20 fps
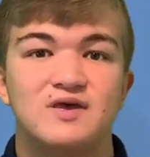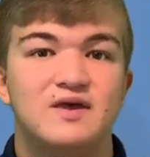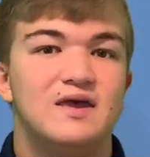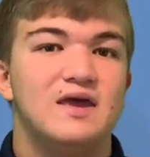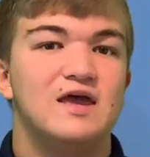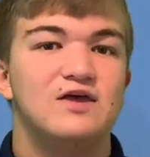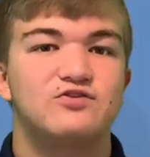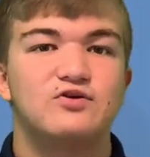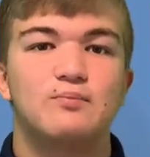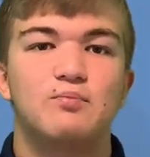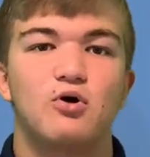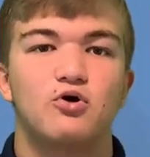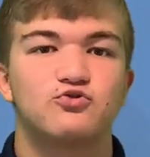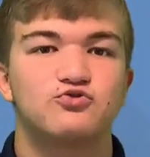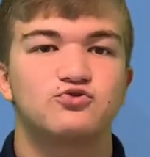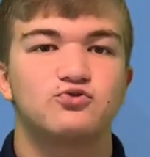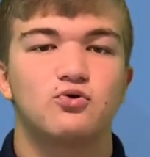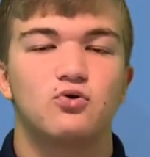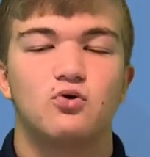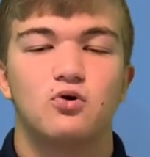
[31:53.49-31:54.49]
It's a
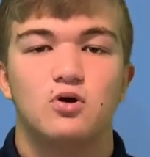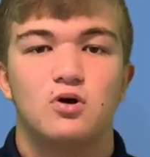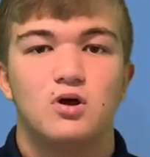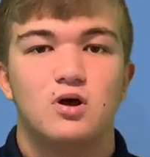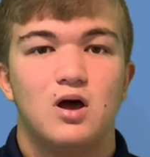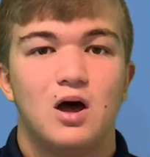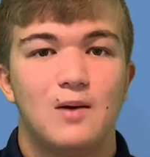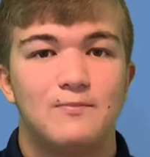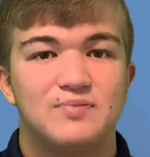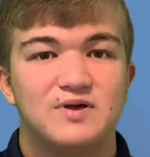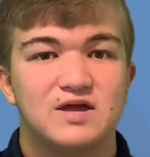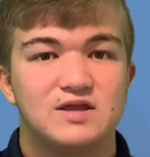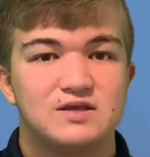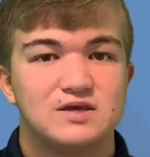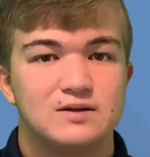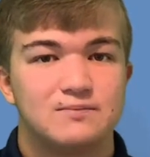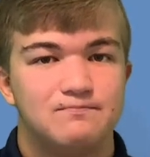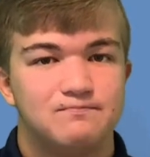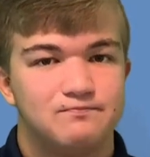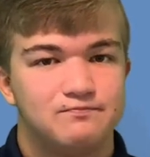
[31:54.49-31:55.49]
personal
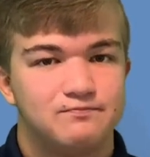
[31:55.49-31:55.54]
opinion.